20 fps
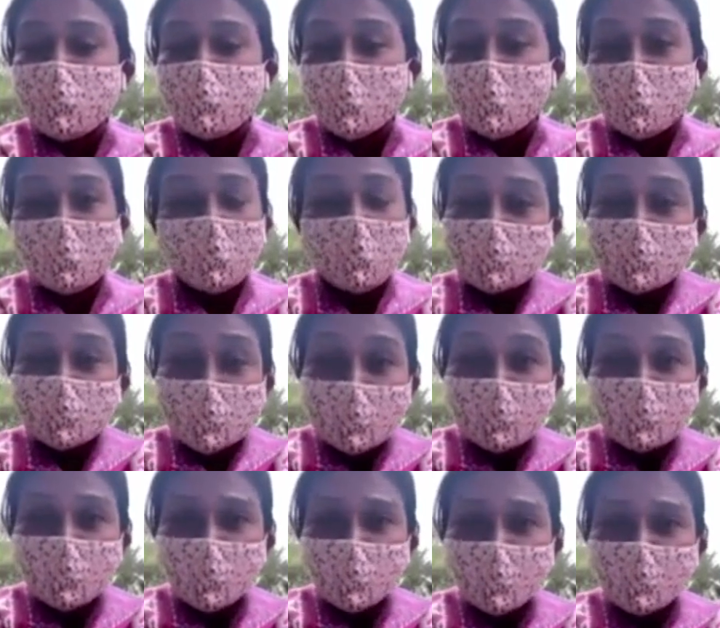uh, or a
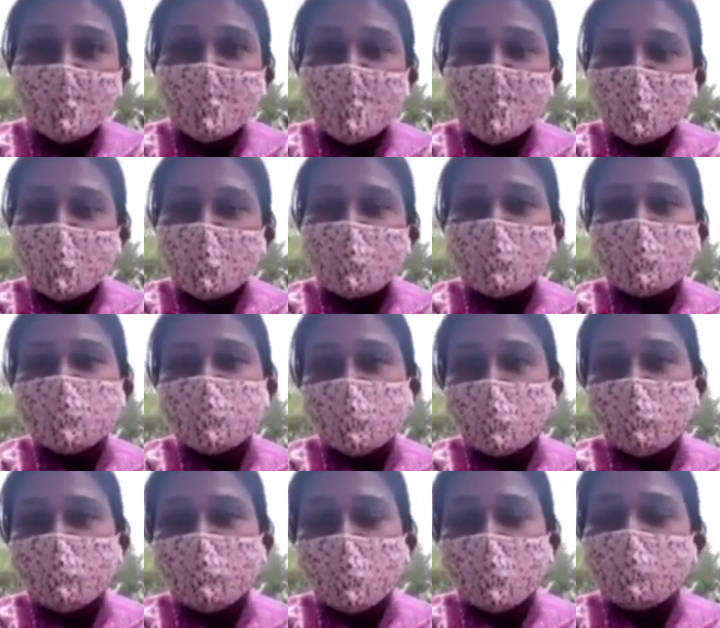signature on these
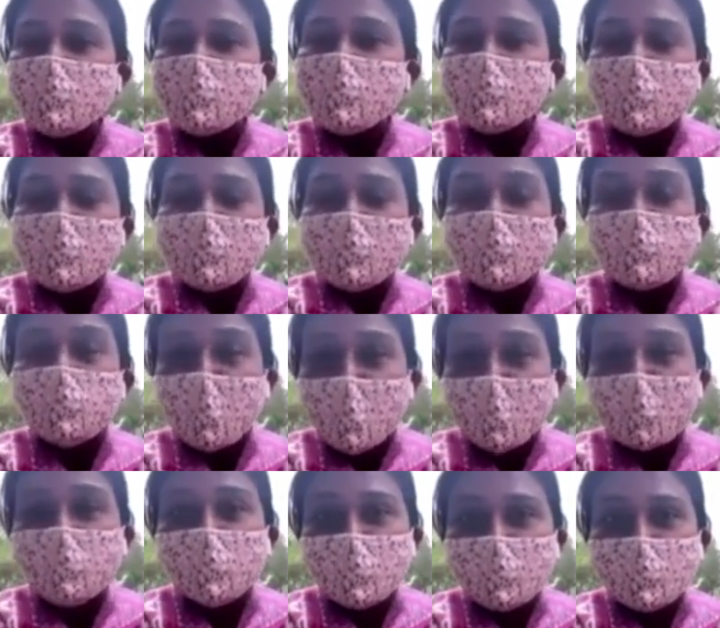permits. And it's
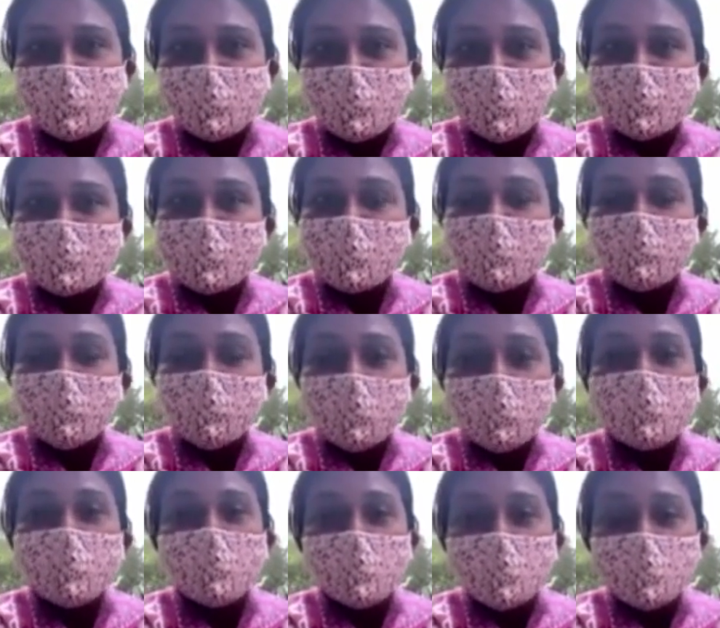part of the DGCA
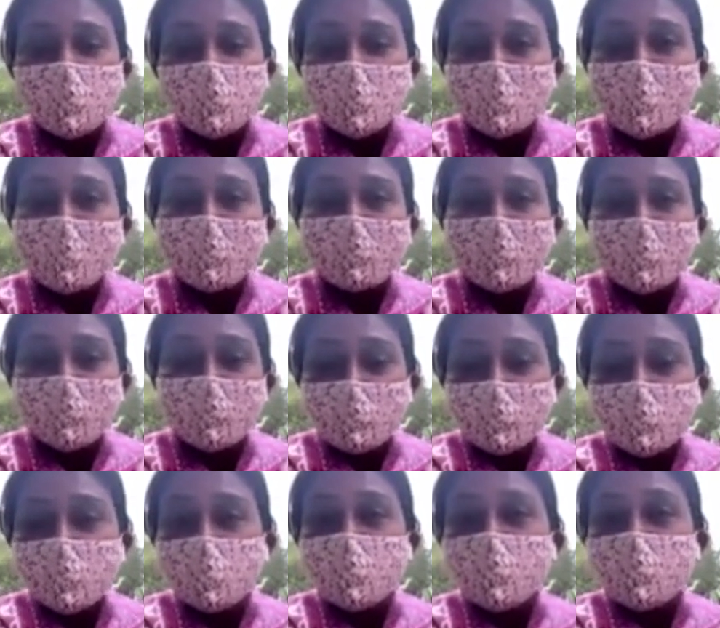rules, which the R&D
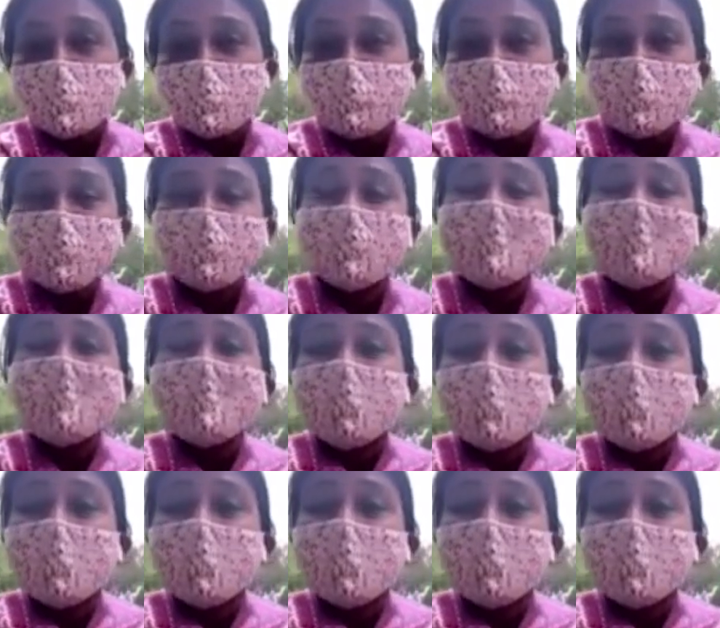officials should have been